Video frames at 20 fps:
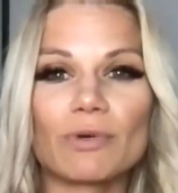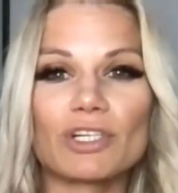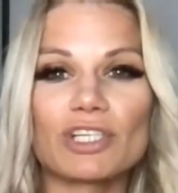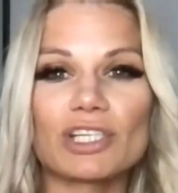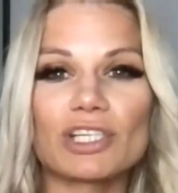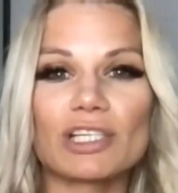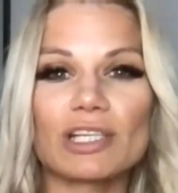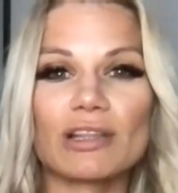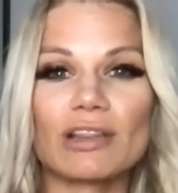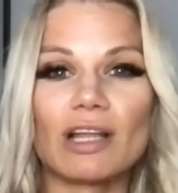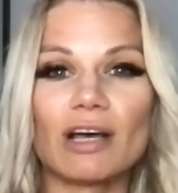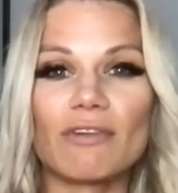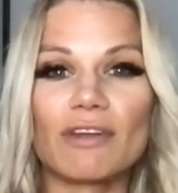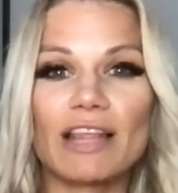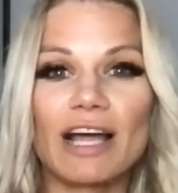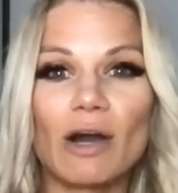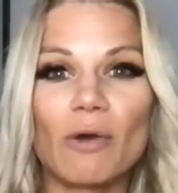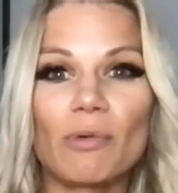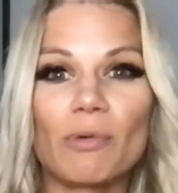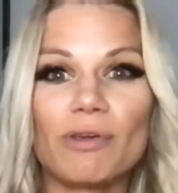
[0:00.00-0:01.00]
we're just in love
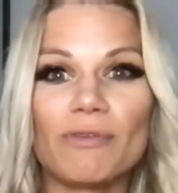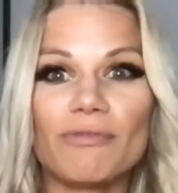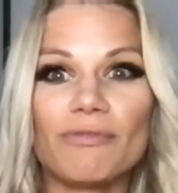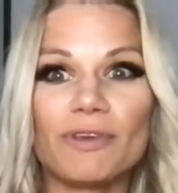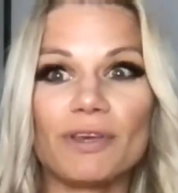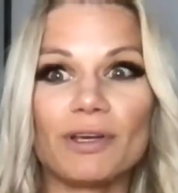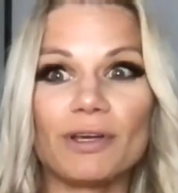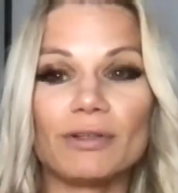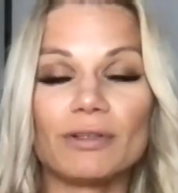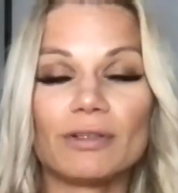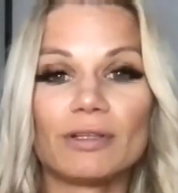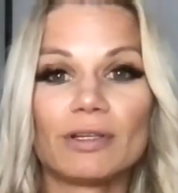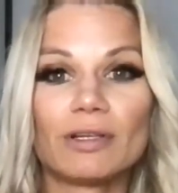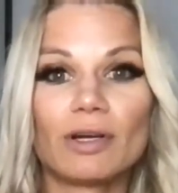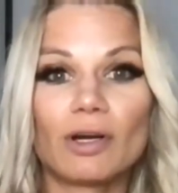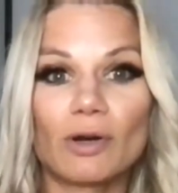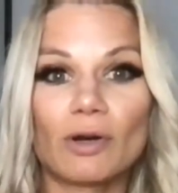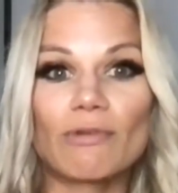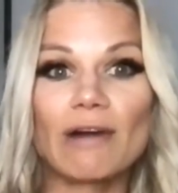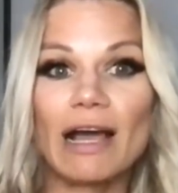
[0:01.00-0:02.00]
with how we feel
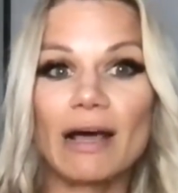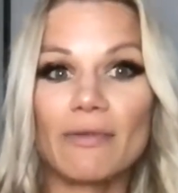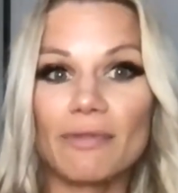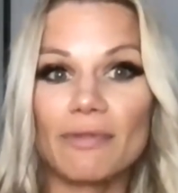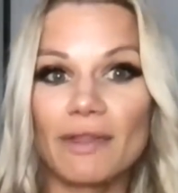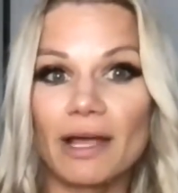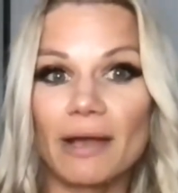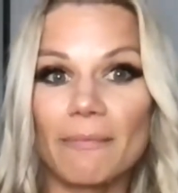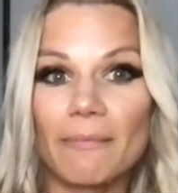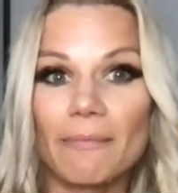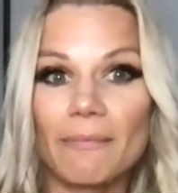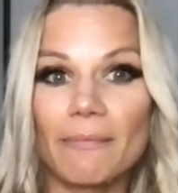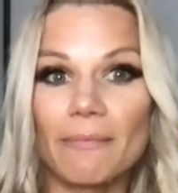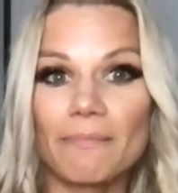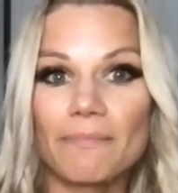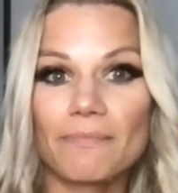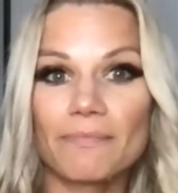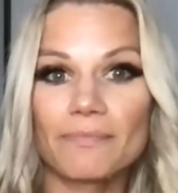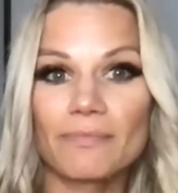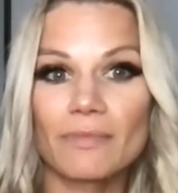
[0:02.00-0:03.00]
around them.
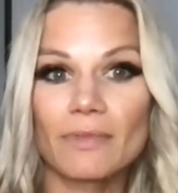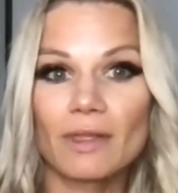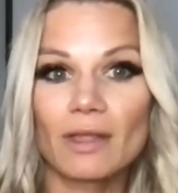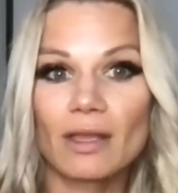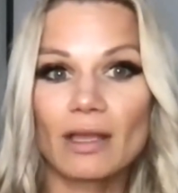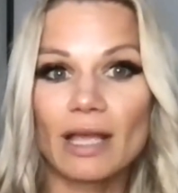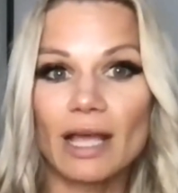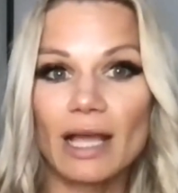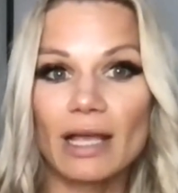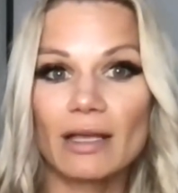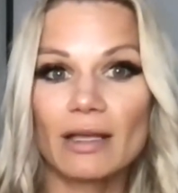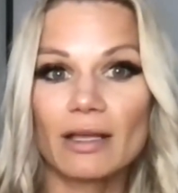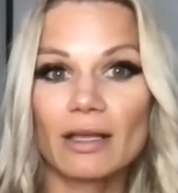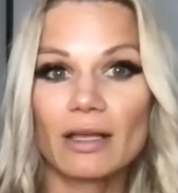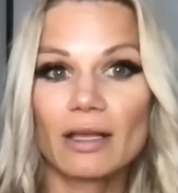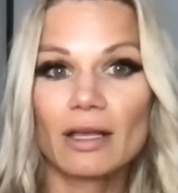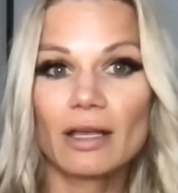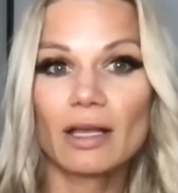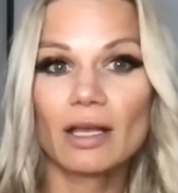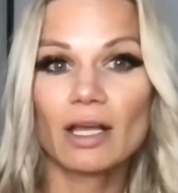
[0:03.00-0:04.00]
Okay.
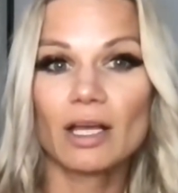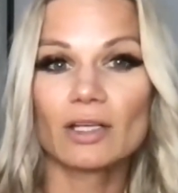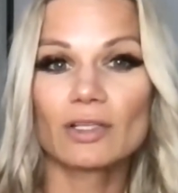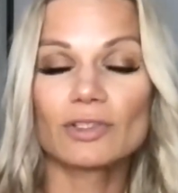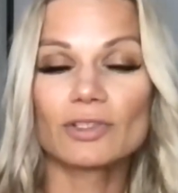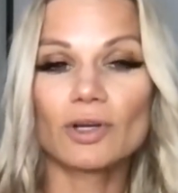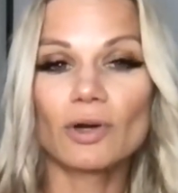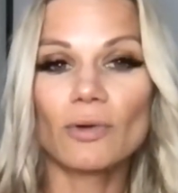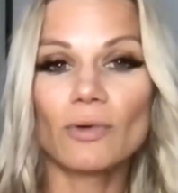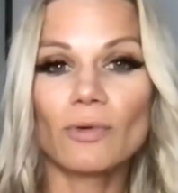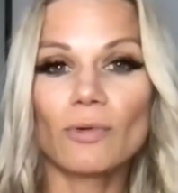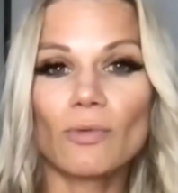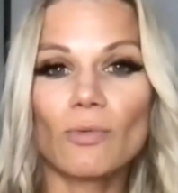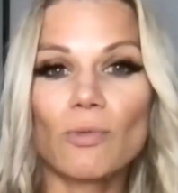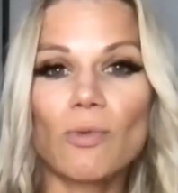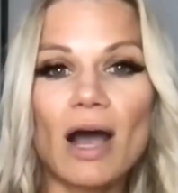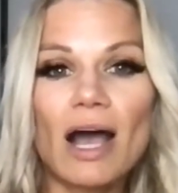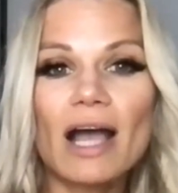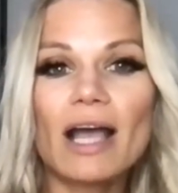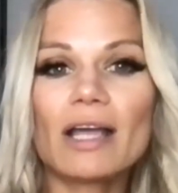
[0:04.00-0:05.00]
So
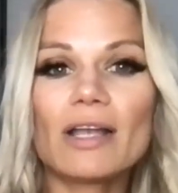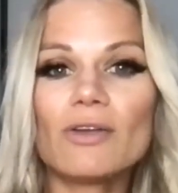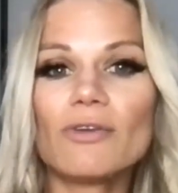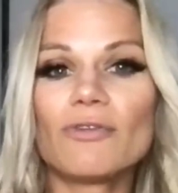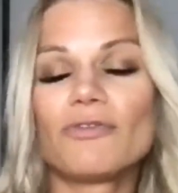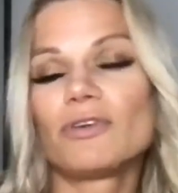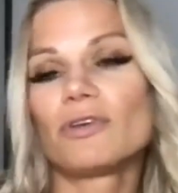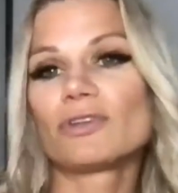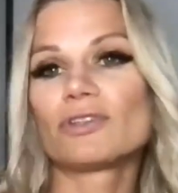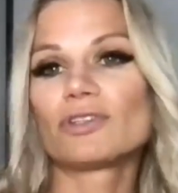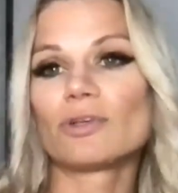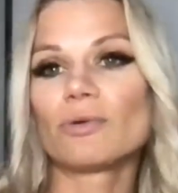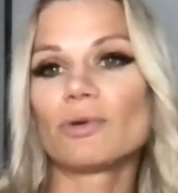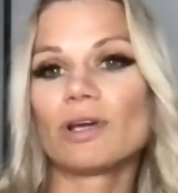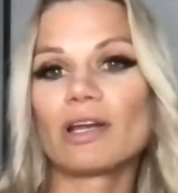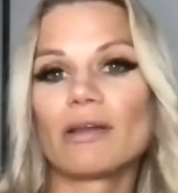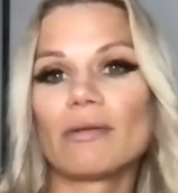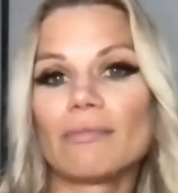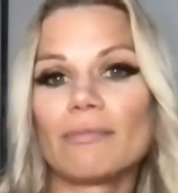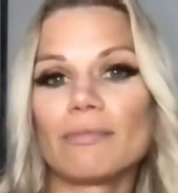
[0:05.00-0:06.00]
why do you feel so
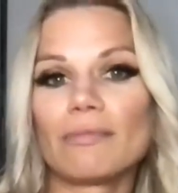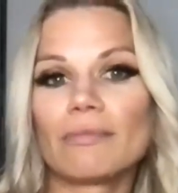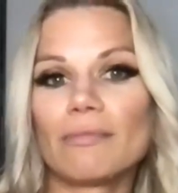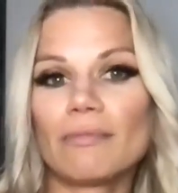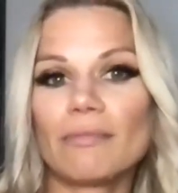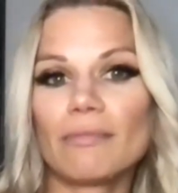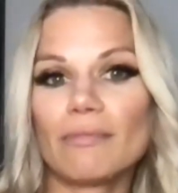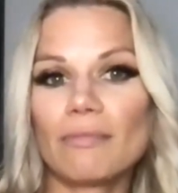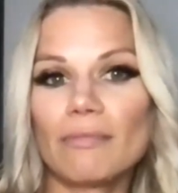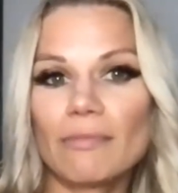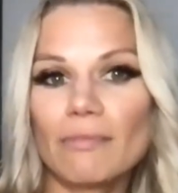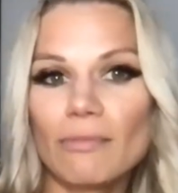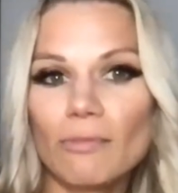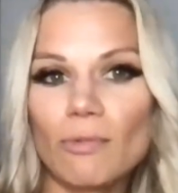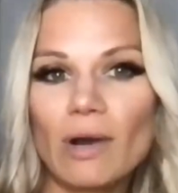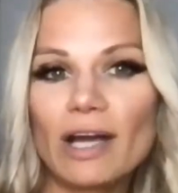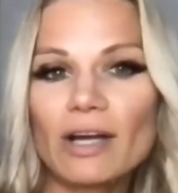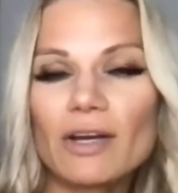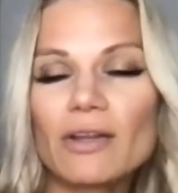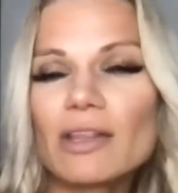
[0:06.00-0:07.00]
good? And
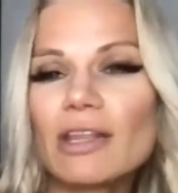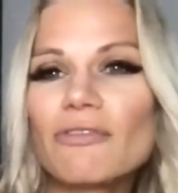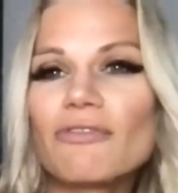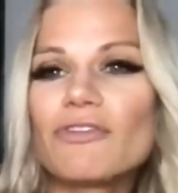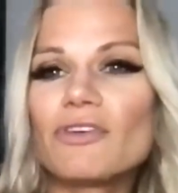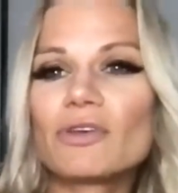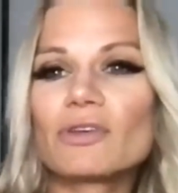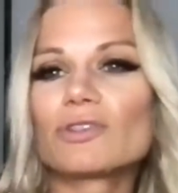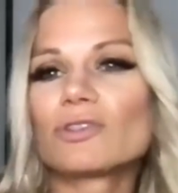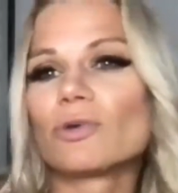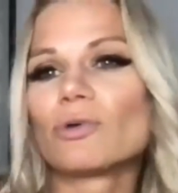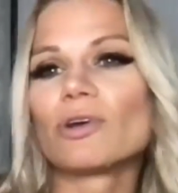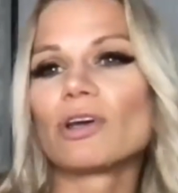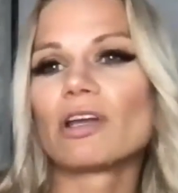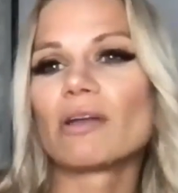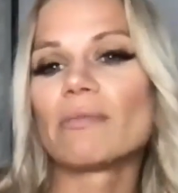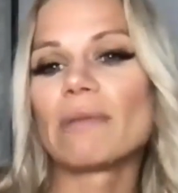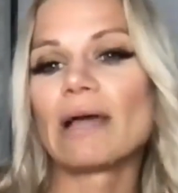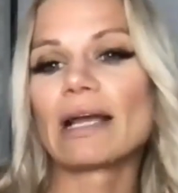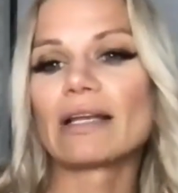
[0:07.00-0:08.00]
why do they feel so good
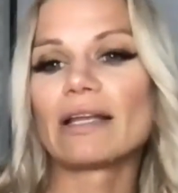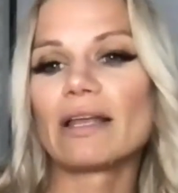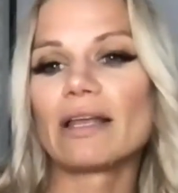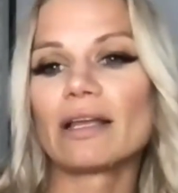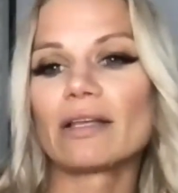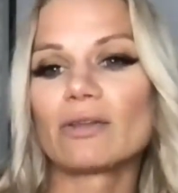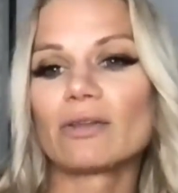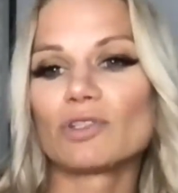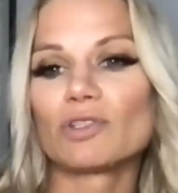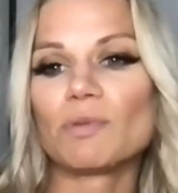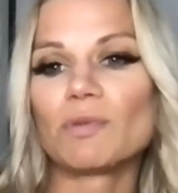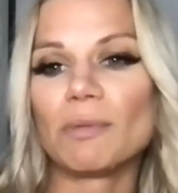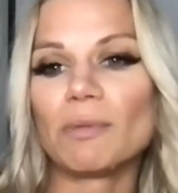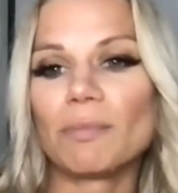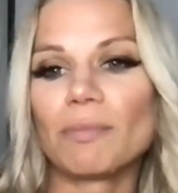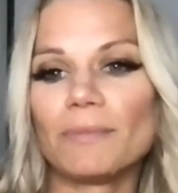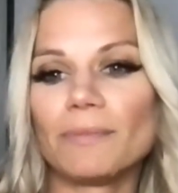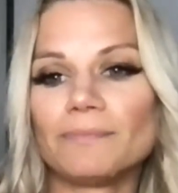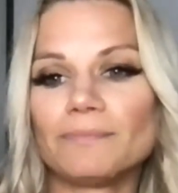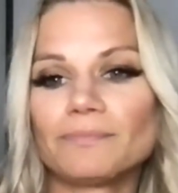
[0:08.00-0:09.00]
and magnetic, those
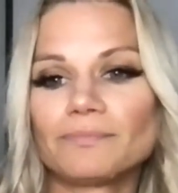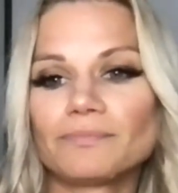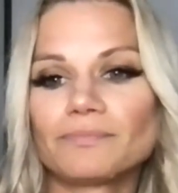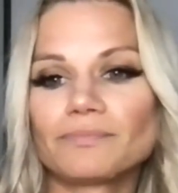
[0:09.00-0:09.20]
people?